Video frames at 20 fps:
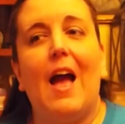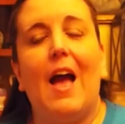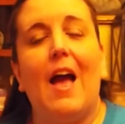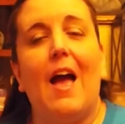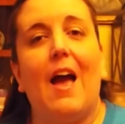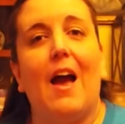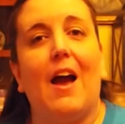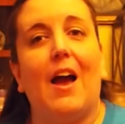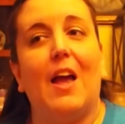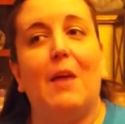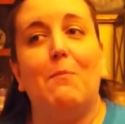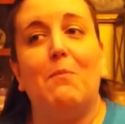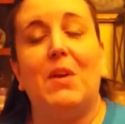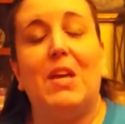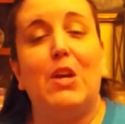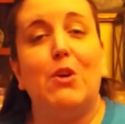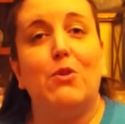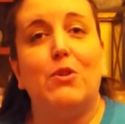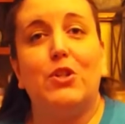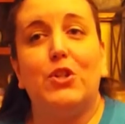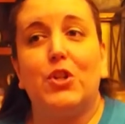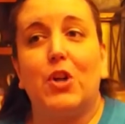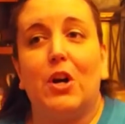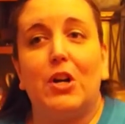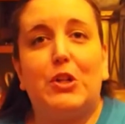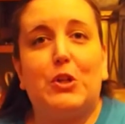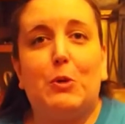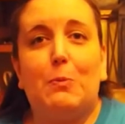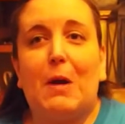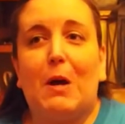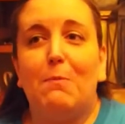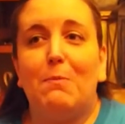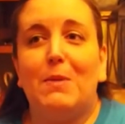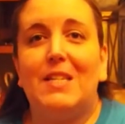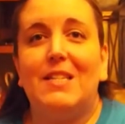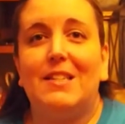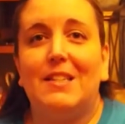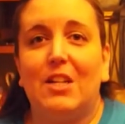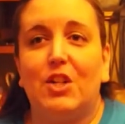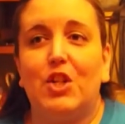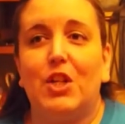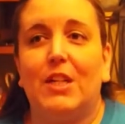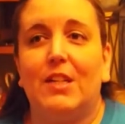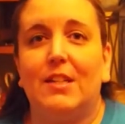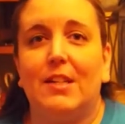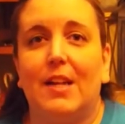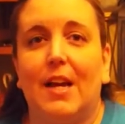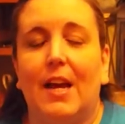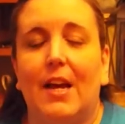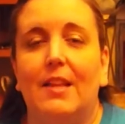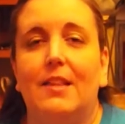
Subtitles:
I'm here to talk to you about my stitching today.